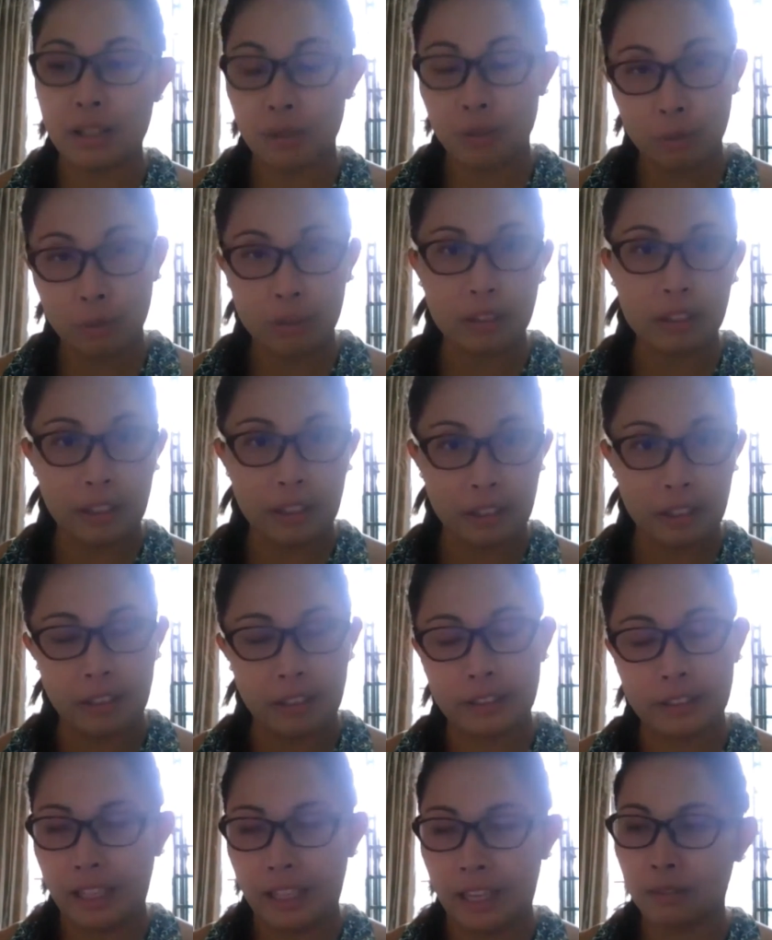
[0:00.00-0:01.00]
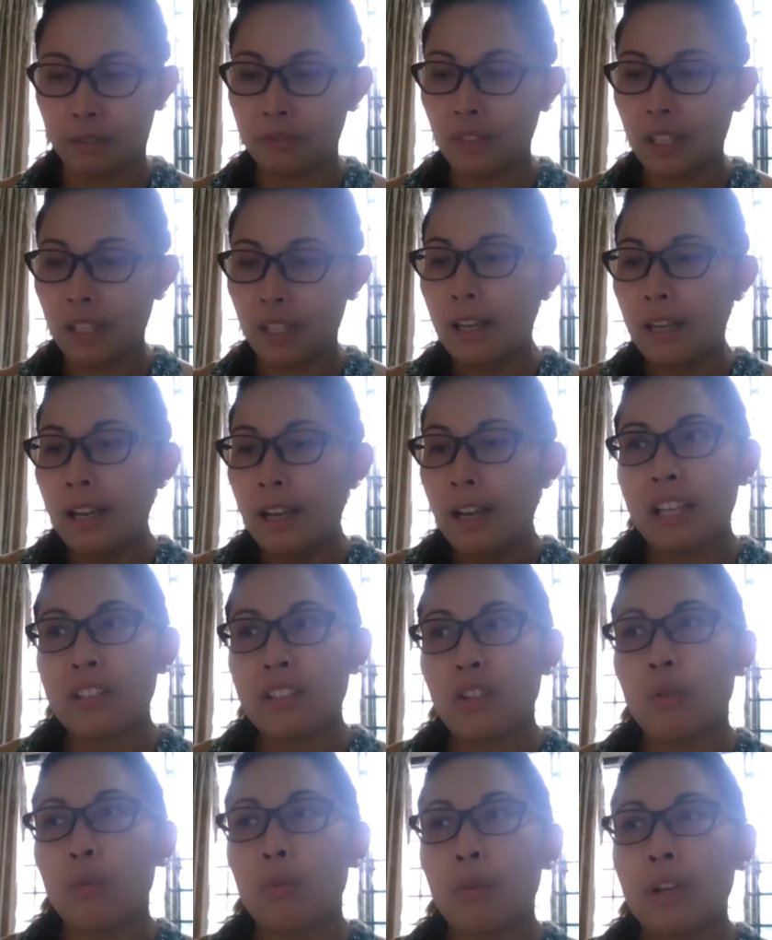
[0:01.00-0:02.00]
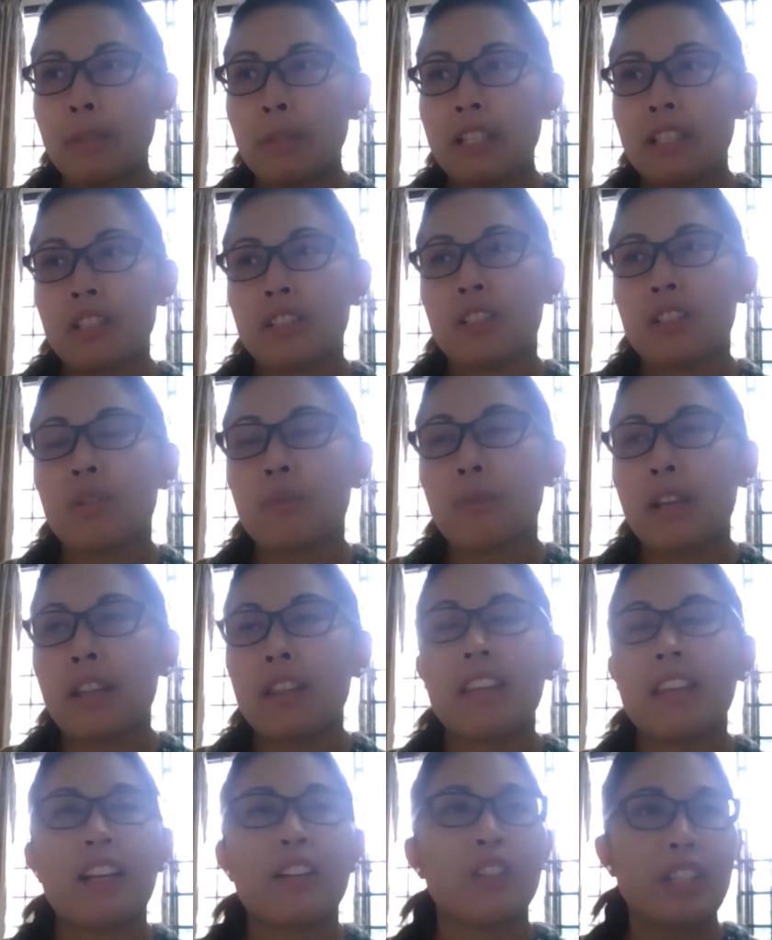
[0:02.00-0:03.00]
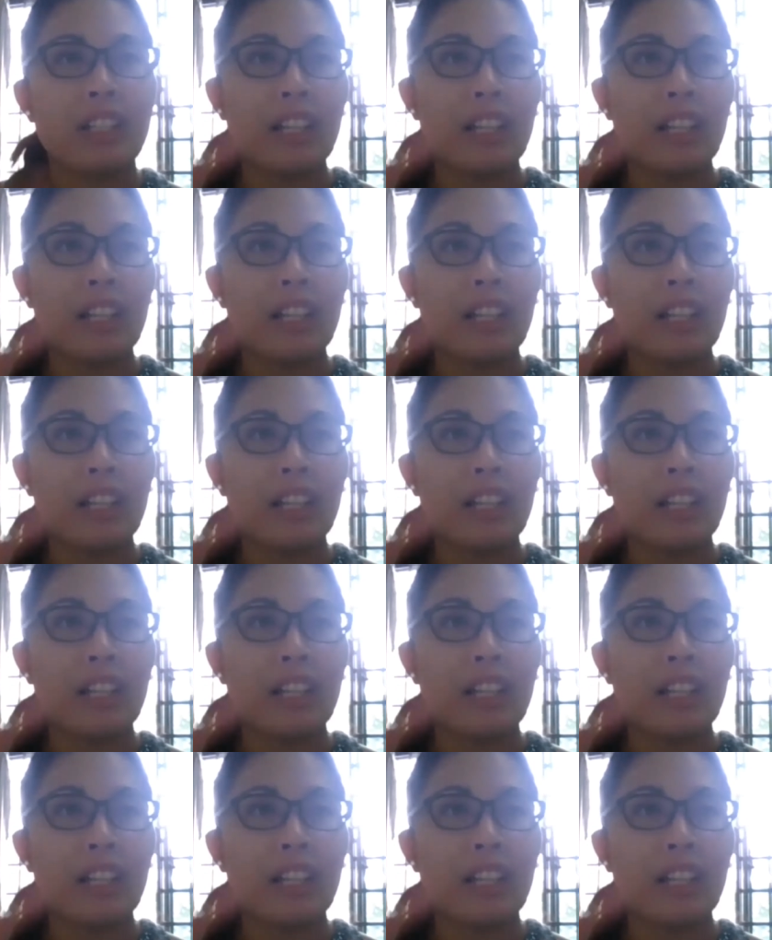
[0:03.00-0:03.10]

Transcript: has totally locked down. And so when my sister went there,